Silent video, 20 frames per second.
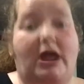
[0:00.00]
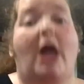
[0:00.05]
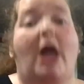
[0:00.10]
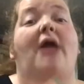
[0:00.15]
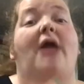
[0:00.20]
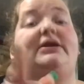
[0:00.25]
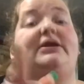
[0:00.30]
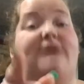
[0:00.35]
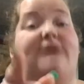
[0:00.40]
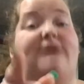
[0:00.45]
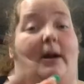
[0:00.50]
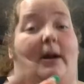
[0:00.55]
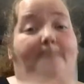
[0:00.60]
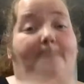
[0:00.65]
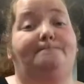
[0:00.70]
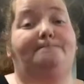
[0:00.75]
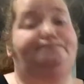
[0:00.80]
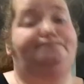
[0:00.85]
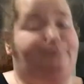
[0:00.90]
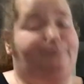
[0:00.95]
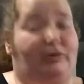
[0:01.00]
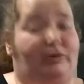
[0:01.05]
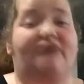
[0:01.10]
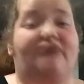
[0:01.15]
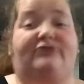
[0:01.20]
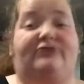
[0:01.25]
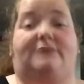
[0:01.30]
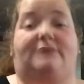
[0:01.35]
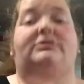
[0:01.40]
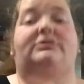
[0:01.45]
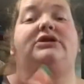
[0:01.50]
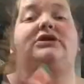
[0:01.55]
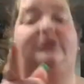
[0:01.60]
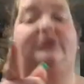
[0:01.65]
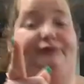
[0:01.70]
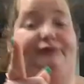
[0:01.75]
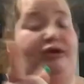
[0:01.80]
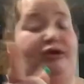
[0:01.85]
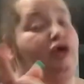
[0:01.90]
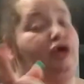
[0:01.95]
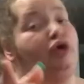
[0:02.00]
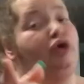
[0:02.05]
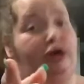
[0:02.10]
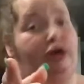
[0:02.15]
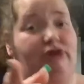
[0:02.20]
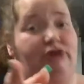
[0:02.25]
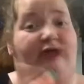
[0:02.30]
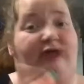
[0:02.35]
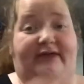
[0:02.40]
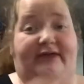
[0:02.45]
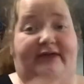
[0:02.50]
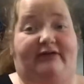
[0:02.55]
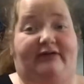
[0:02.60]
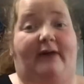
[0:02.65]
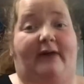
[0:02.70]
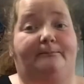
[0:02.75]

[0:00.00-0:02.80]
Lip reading: Yep. Say, Nick, you're gonna like that.